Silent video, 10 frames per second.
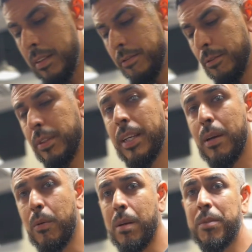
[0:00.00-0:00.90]
a full day
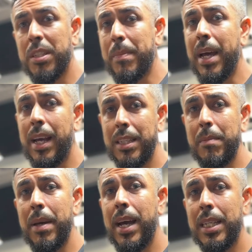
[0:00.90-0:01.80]
where I'm just back to
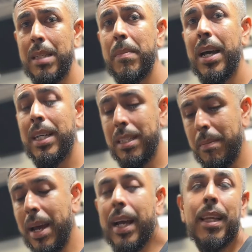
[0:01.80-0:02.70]
back to back to back.